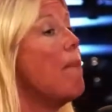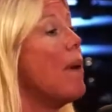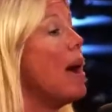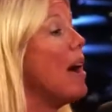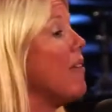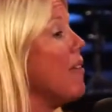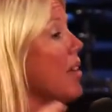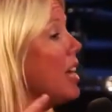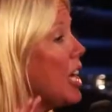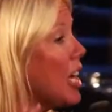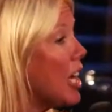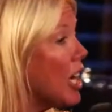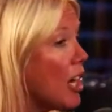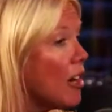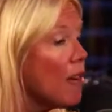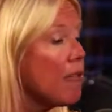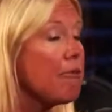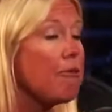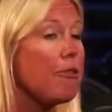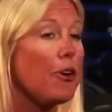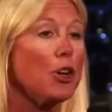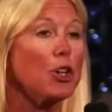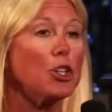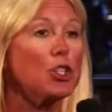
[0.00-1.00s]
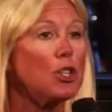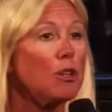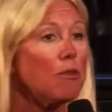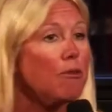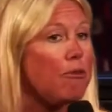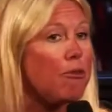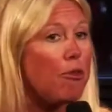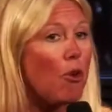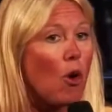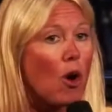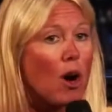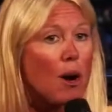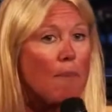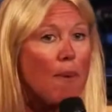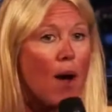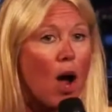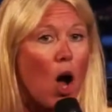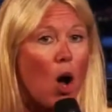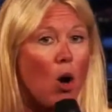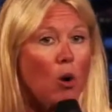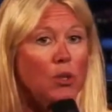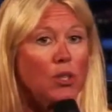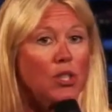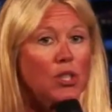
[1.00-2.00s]
But here, first and
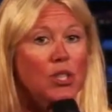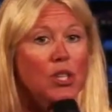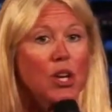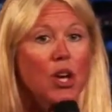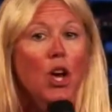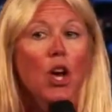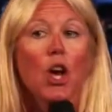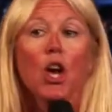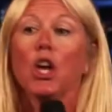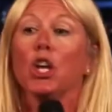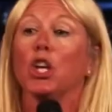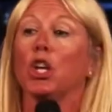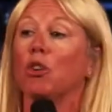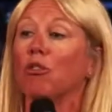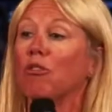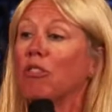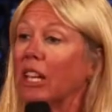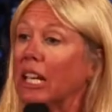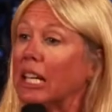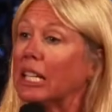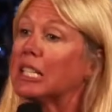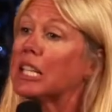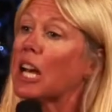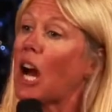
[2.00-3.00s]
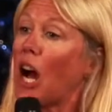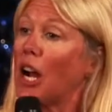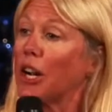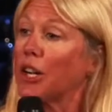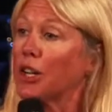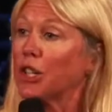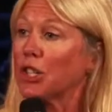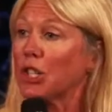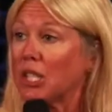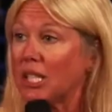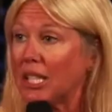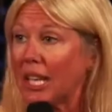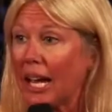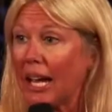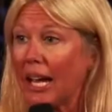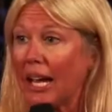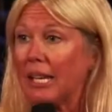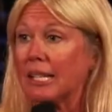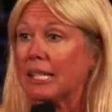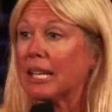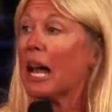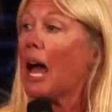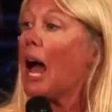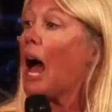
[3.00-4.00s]
foremost, you need to
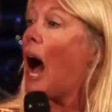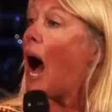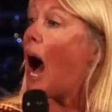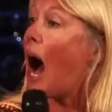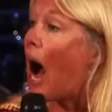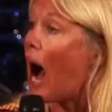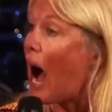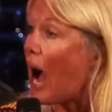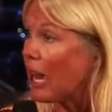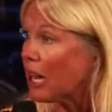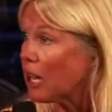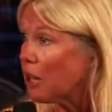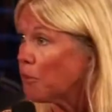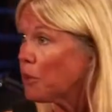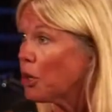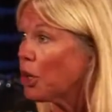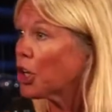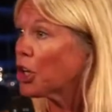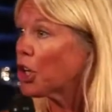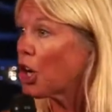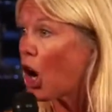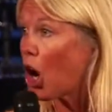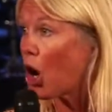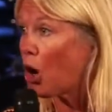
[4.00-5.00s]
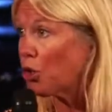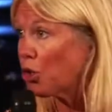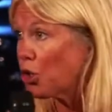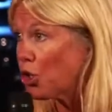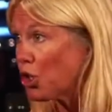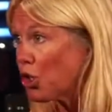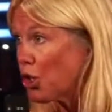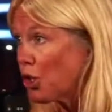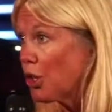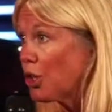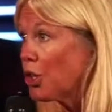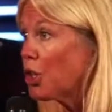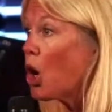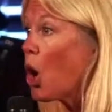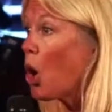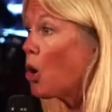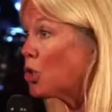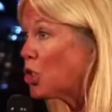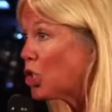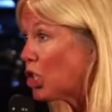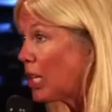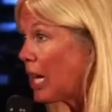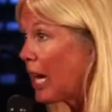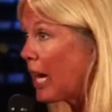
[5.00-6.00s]
understand, I am your coach,
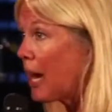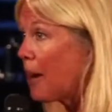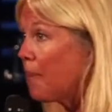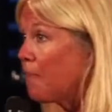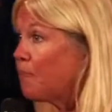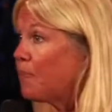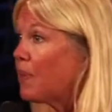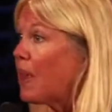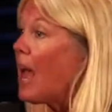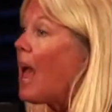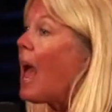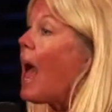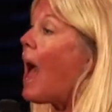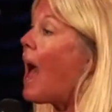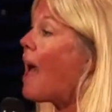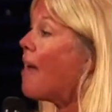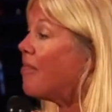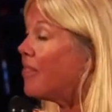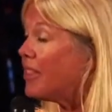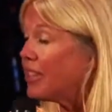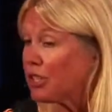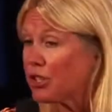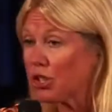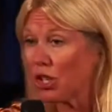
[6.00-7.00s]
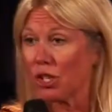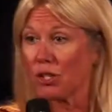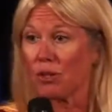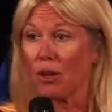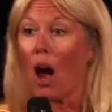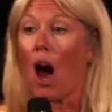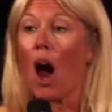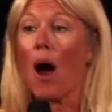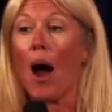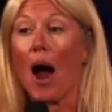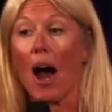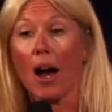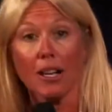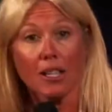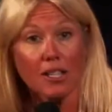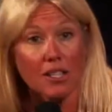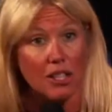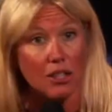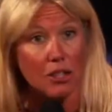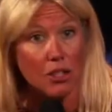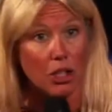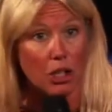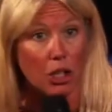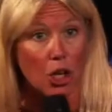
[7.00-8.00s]
Coach Kim, and this is our
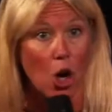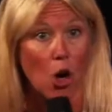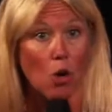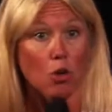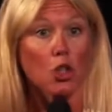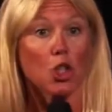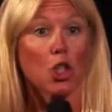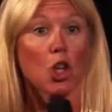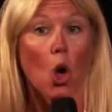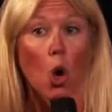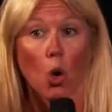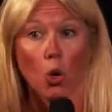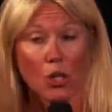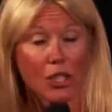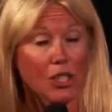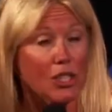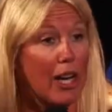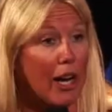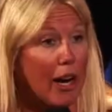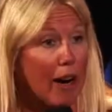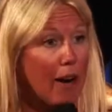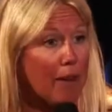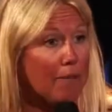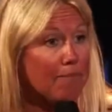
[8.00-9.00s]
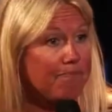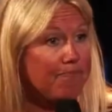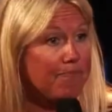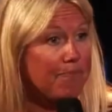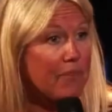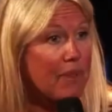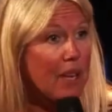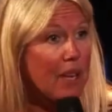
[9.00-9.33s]
assistant coach, Coach Sarah."